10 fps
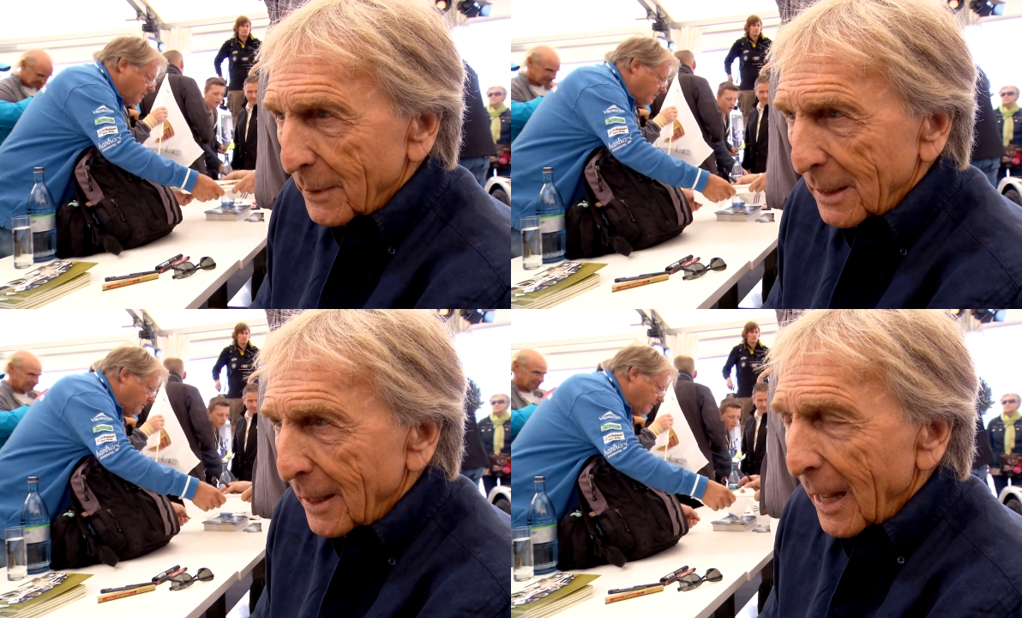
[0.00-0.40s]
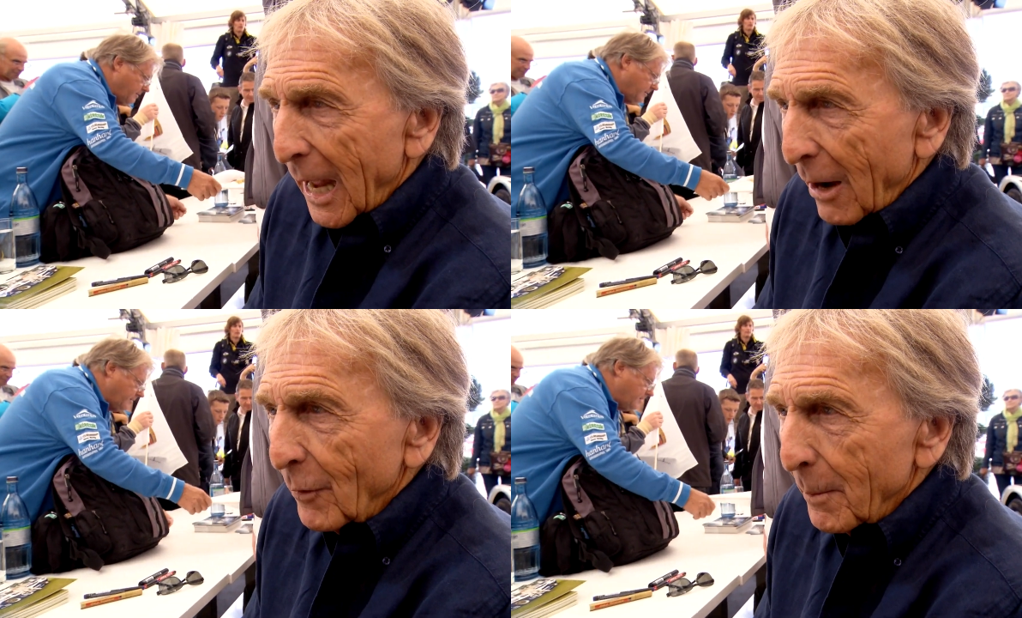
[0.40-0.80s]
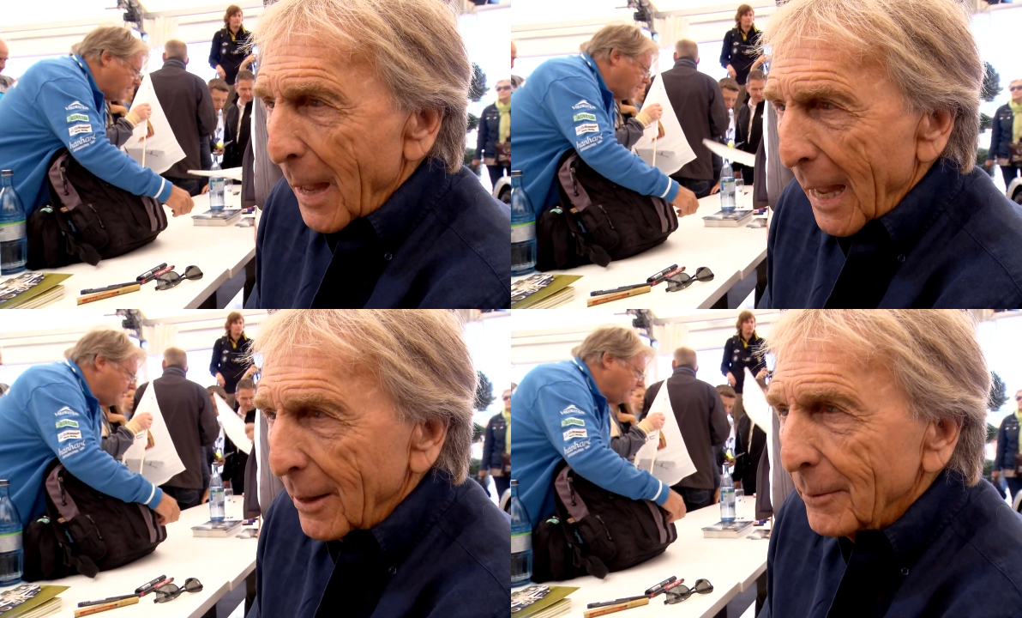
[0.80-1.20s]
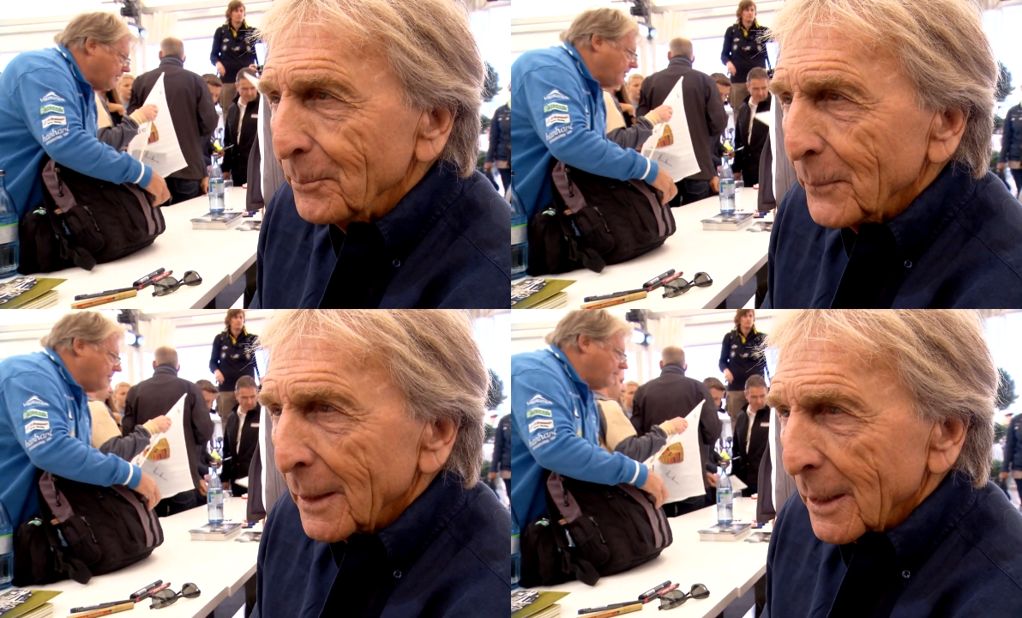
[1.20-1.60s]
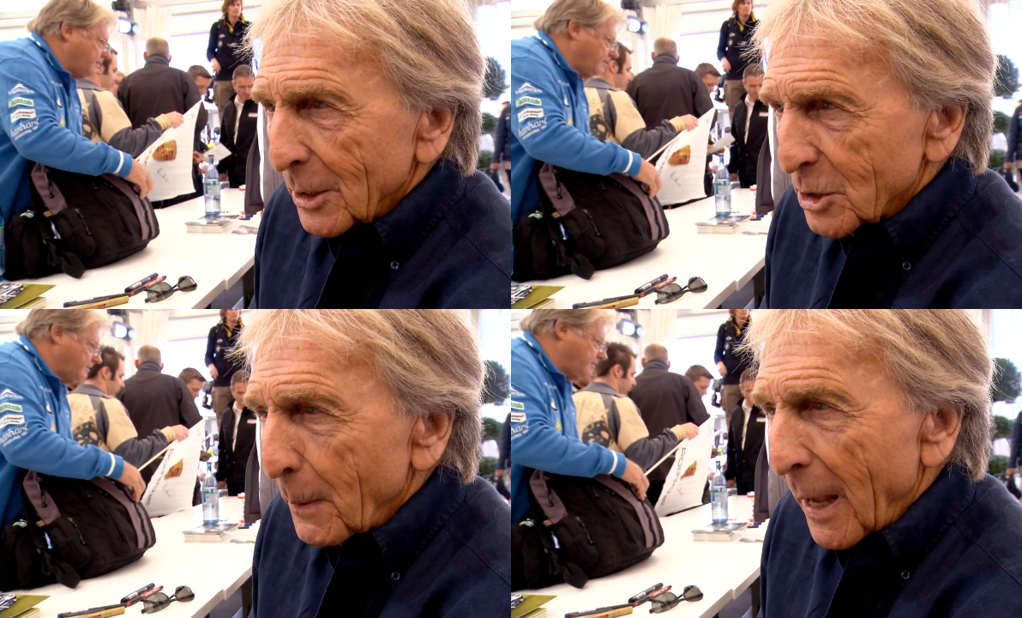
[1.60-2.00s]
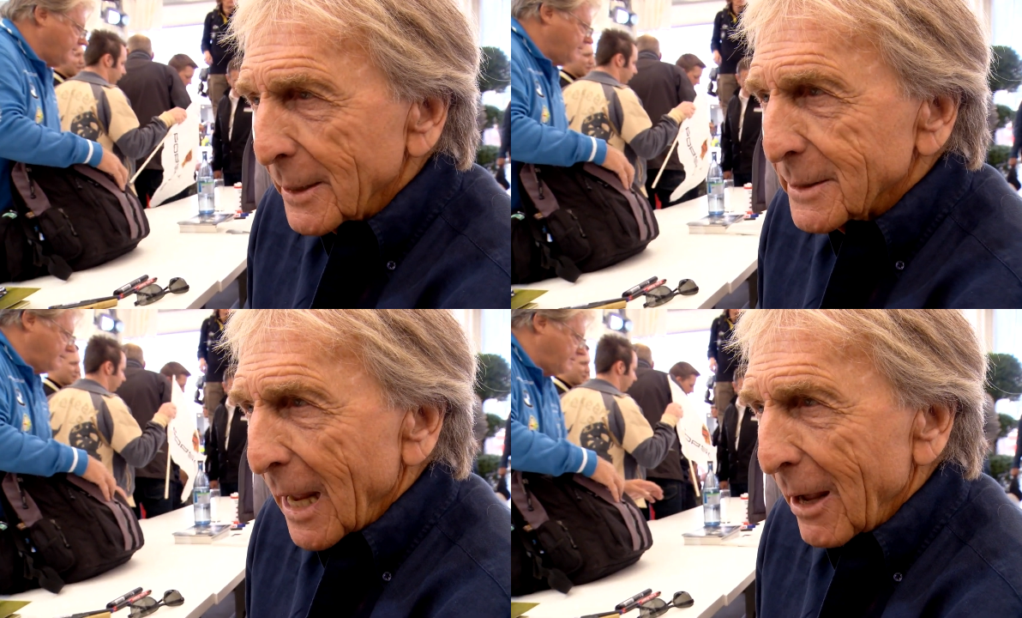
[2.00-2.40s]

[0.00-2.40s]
Speaker 1: I mean, every man aspires to